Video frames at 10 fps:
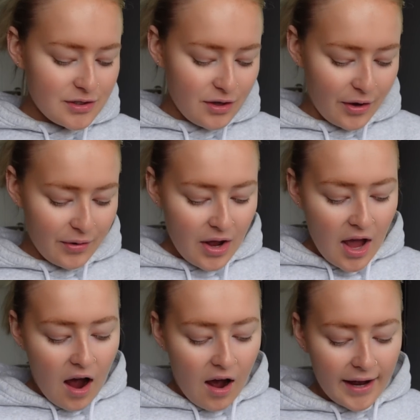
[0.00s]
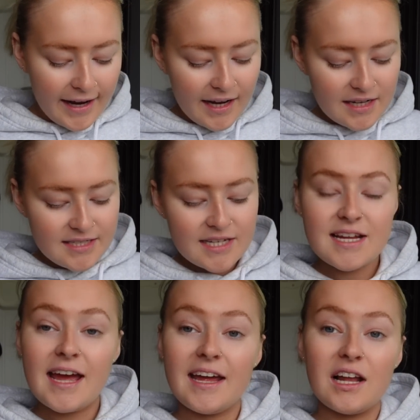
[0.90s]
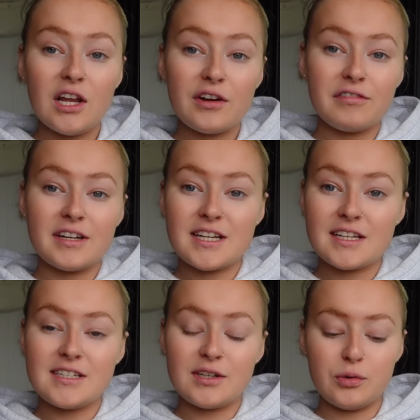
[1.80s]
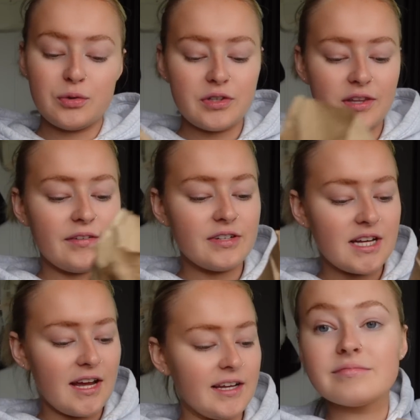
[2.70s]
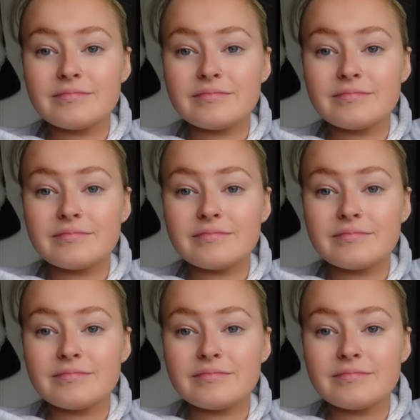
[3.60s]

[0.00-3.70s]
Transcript: So I did a LookFantastic order the other day.